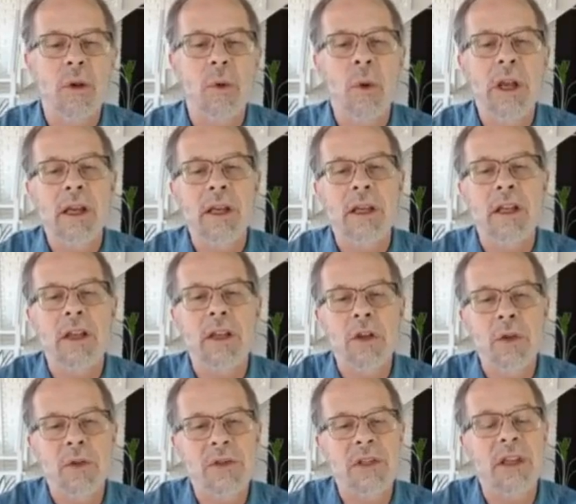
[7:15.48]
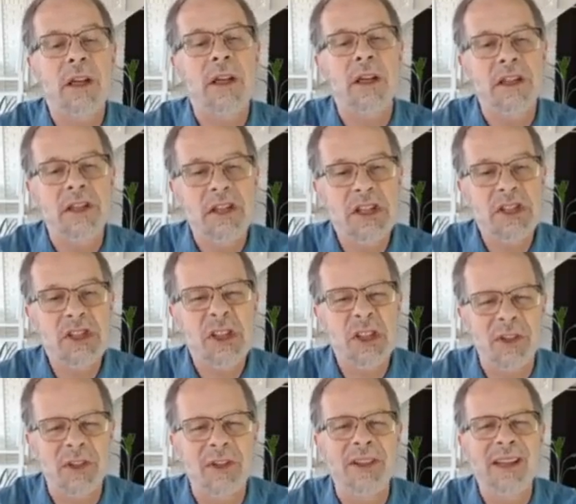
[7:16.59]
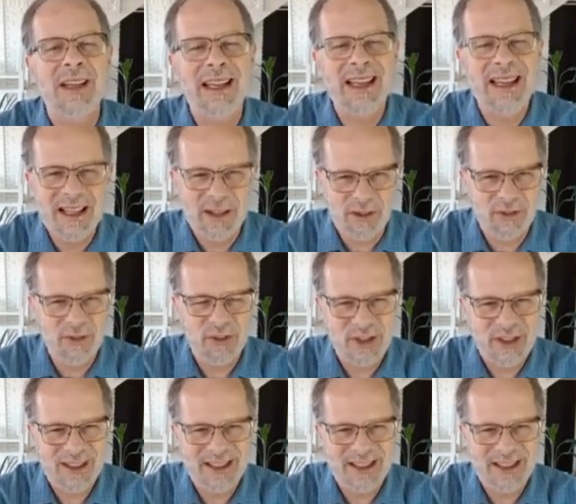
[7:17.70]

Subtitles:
we can use the conditional if.